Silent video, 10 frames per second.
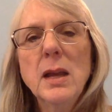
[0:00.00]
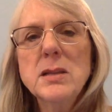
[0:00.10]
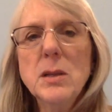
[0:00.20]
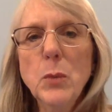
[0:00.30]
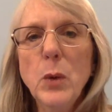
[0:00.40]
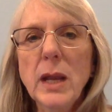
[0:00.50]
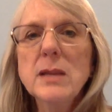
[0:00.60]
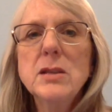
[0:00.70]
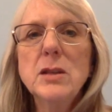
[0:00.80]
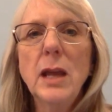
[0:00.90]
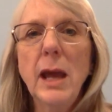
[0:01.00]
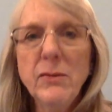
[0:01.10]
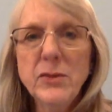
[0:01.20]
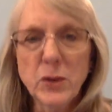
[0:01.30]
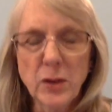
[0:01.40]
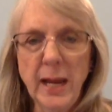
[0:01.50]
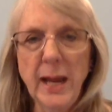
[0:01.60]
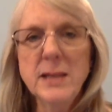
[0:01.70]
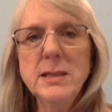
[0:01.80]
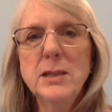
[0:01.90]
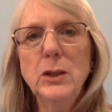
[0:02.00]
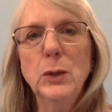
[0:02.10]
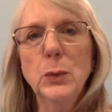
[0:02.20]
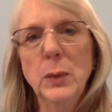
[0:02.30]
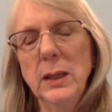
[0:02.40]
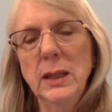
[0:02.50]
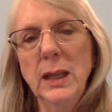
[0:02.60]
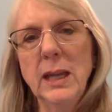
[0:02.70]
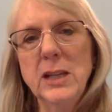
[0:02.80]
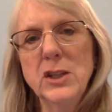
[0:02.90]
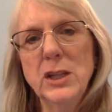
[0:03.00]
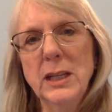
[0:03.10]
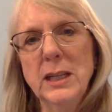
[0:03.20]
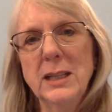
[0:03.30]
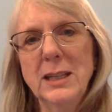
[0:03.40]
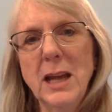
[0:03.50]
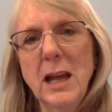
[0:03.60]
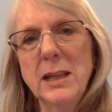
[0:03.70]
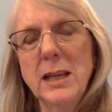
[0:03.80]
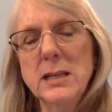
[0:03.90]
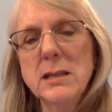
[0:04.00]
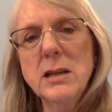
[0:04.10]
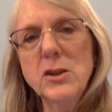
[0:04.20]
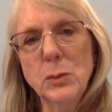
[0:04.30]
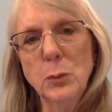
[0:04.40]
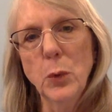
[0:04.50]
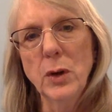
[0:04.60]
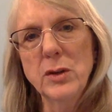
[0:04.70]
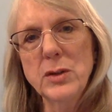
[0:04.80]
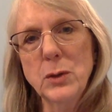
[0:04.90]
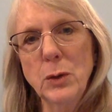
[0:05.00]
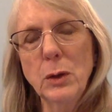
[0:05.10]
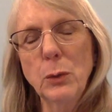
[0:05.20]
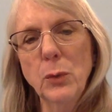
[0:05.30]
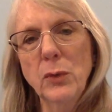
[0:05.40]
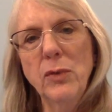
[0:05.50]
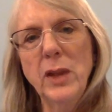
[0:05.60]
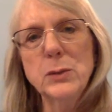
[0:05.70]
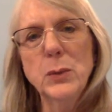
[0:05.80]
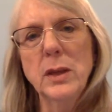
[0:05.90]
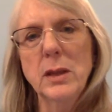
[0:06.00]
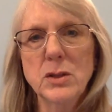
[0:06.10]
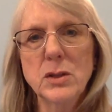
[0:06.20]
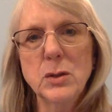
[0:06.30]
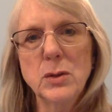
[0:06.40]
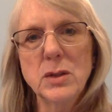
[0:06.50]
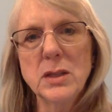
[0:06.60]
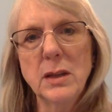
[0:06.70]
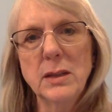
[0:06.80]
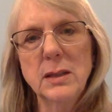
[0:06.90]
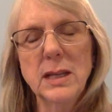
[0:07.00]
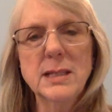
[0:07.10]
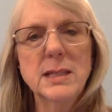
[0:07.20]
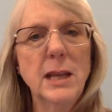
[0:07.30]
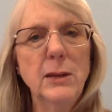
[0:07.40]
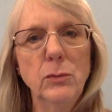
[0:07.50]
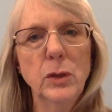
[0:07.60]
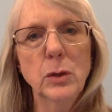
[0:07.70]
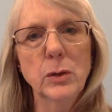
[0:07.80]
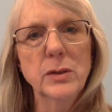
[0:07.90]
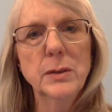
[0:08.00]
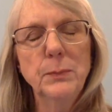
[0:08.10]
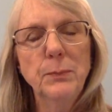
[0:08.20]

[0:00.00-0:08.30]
Some weeks after class, you will engage in an online discussion board so you can reflect with other students on the things that you've learned.